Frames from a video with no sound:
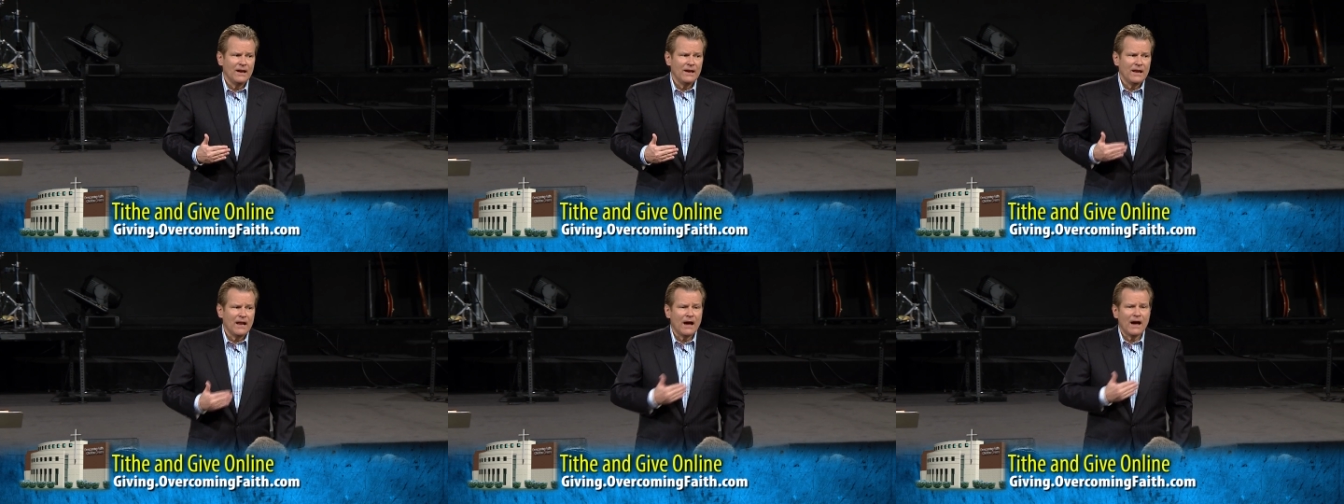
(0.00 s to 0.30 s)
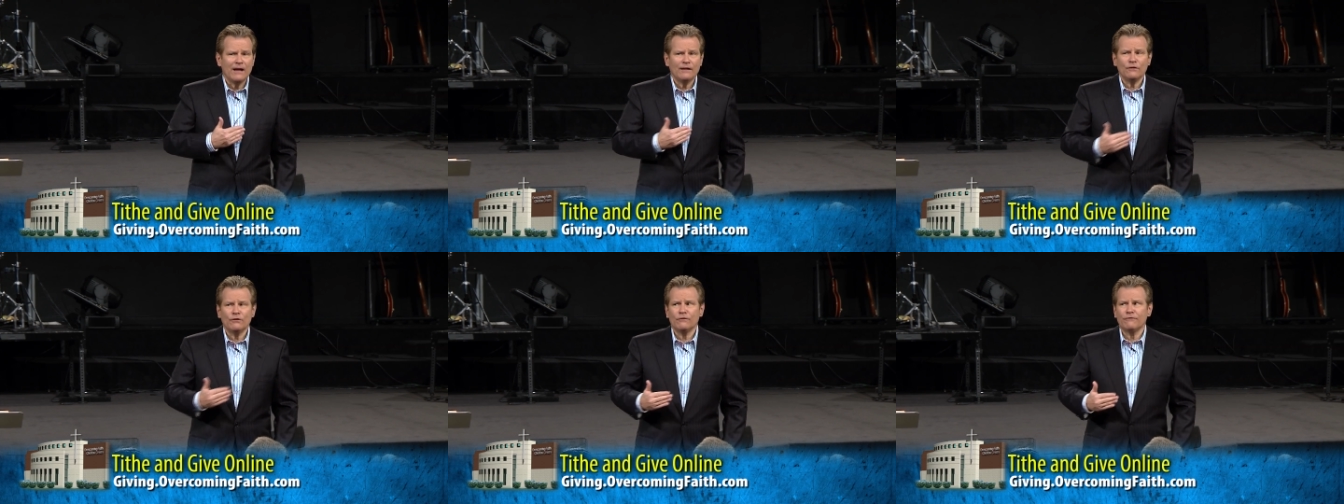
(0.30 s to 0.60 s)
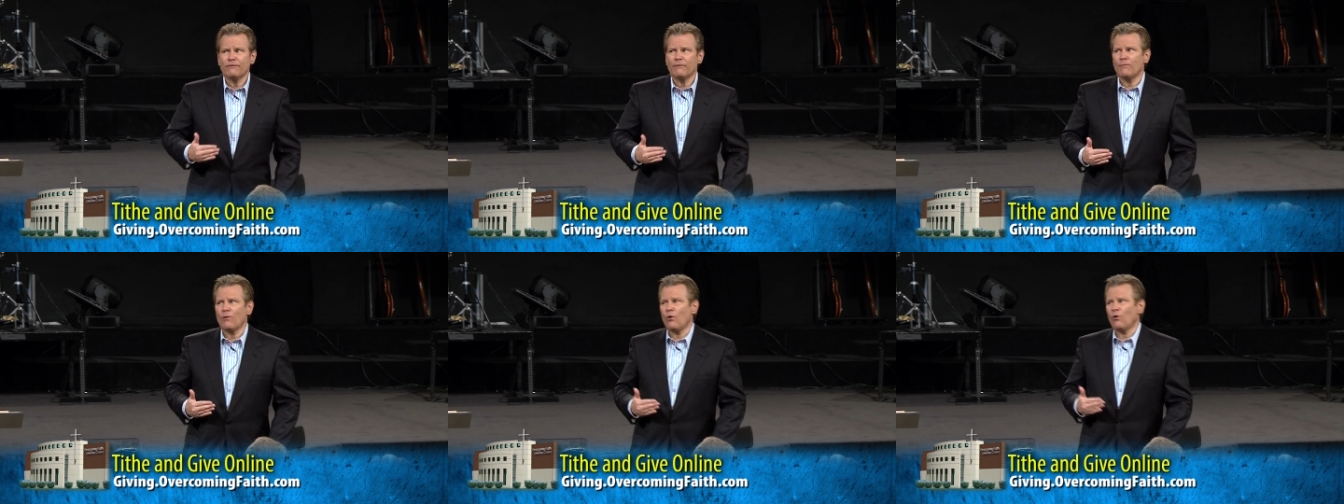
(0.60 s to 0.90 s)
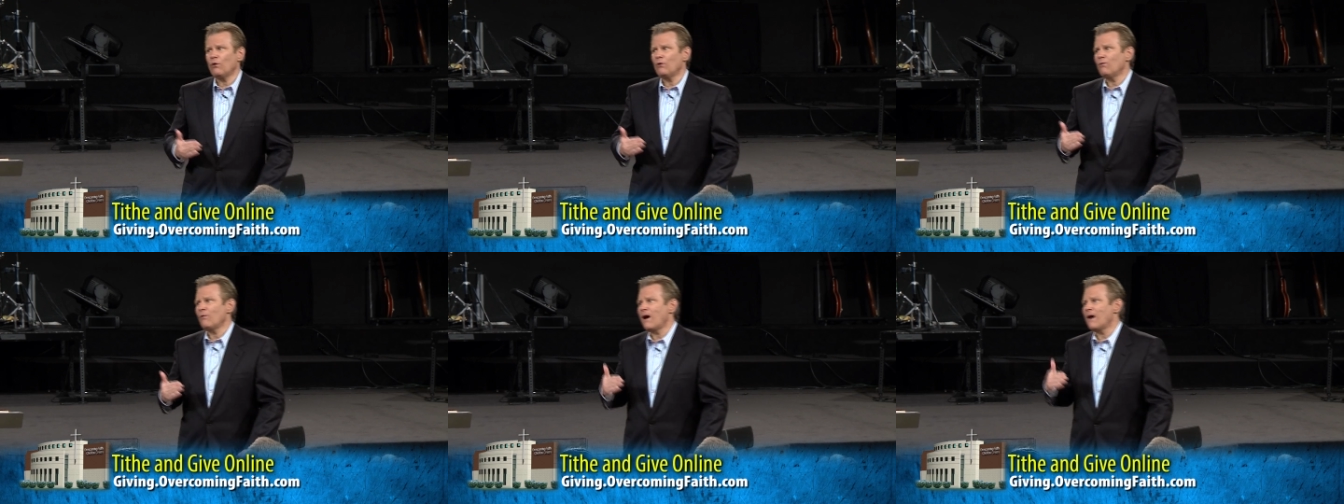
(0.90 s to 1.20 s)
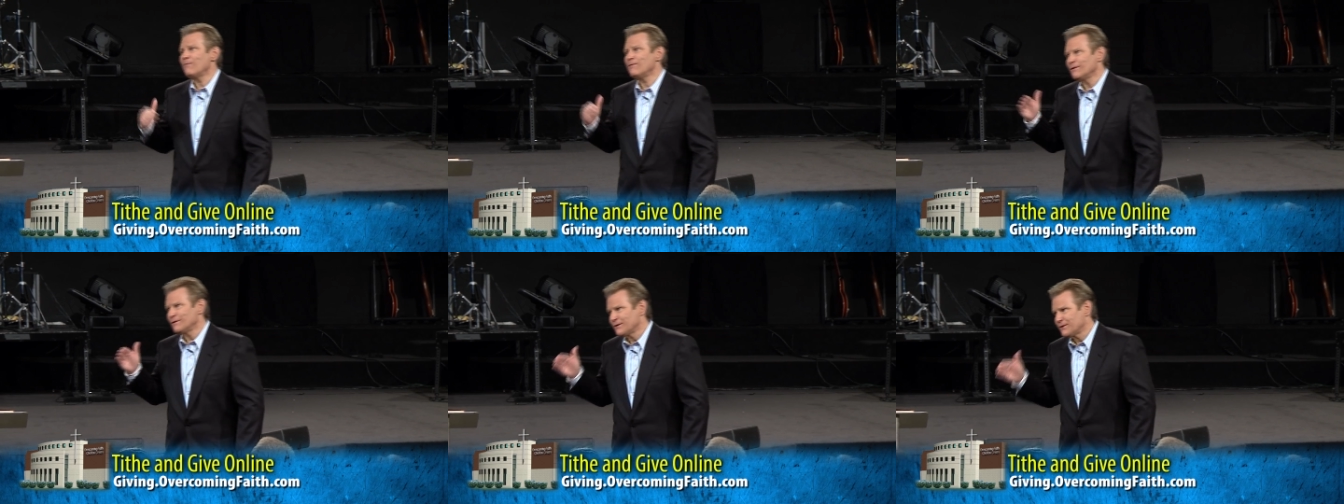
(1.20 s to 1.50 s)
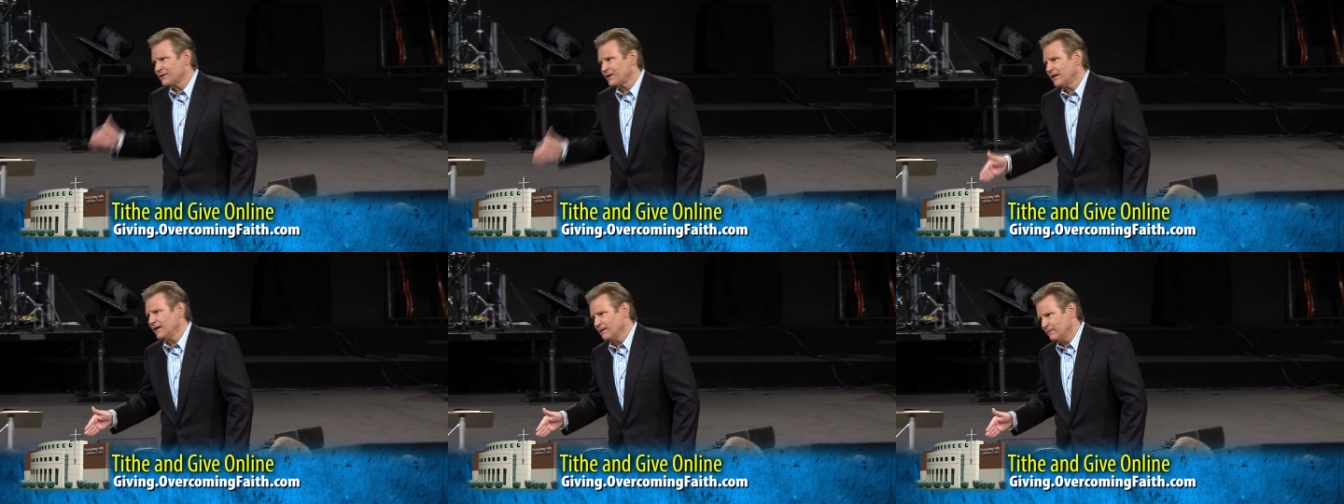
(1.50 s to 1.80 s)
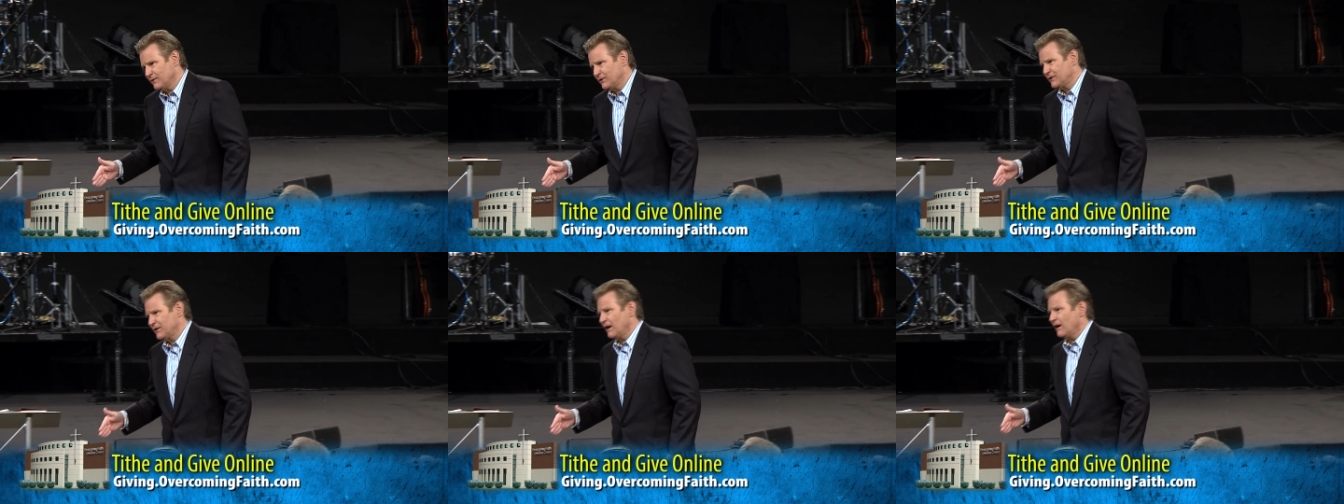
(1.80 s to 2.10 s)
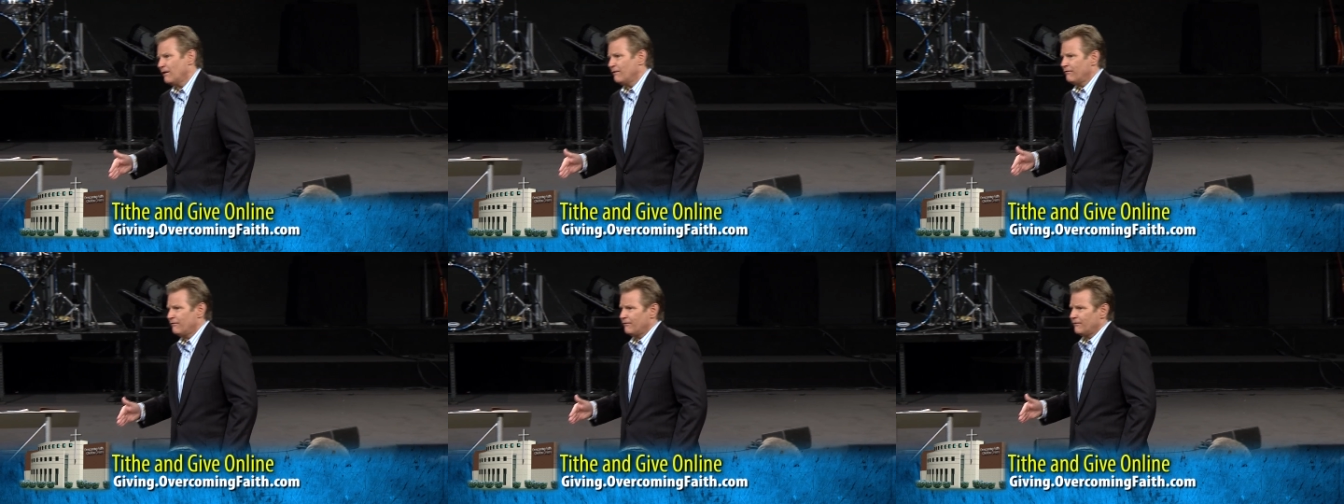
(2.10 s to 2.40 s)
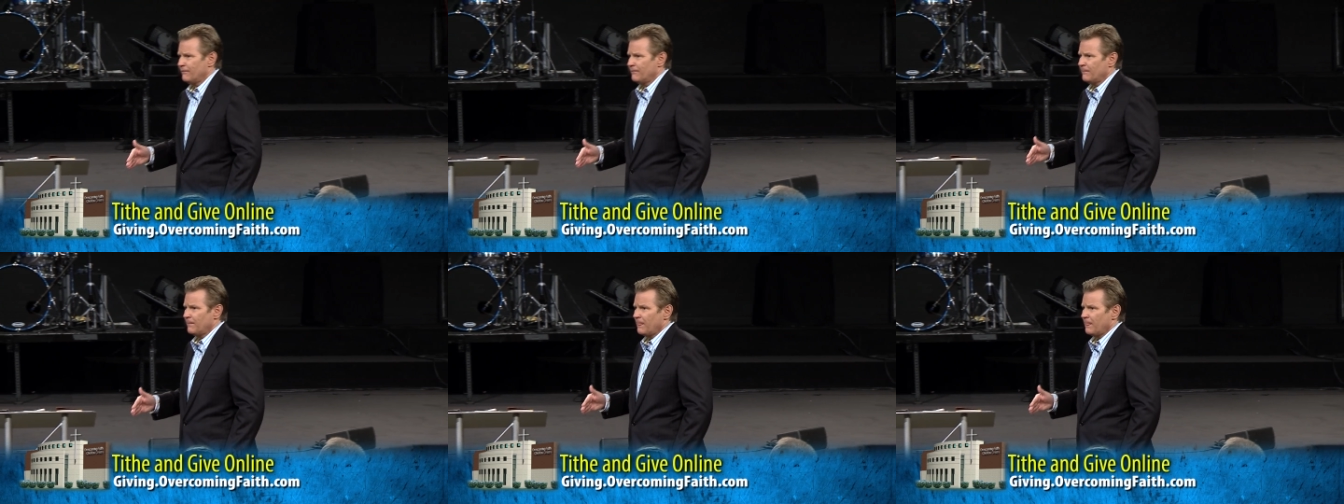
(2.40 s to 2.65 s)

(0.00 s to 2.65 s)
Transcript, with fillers: Now, I learned from Oral Roberts himself